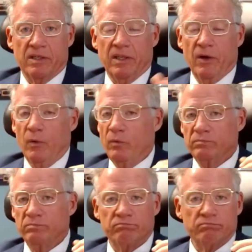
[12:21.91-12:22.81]
You know,
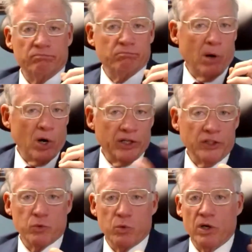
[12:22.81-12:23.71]

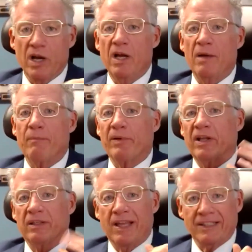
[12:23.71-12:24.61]
markets were up. A
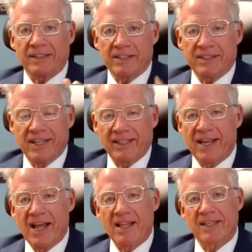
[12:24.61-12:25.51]
lot of the
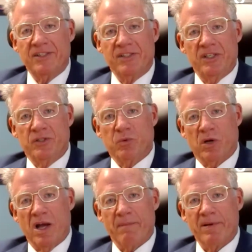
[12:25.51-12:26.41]
technologies
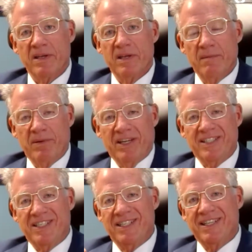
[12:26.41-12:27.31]
were up
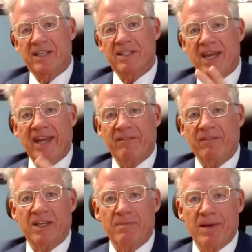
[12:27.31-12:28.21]
because it does
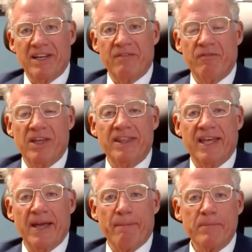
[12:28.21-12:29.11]
heavily benefit
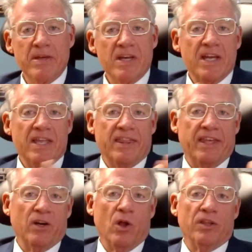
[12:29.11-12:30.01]
them.
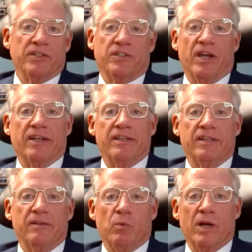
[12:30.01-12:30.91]
Then all of a
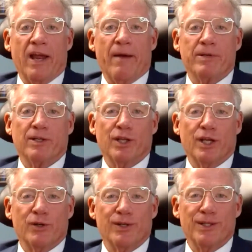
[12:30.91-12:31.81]
sudden, what happened
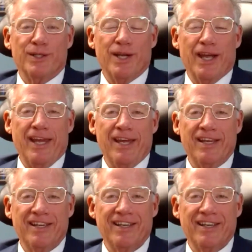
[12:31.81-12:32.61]
later in the day?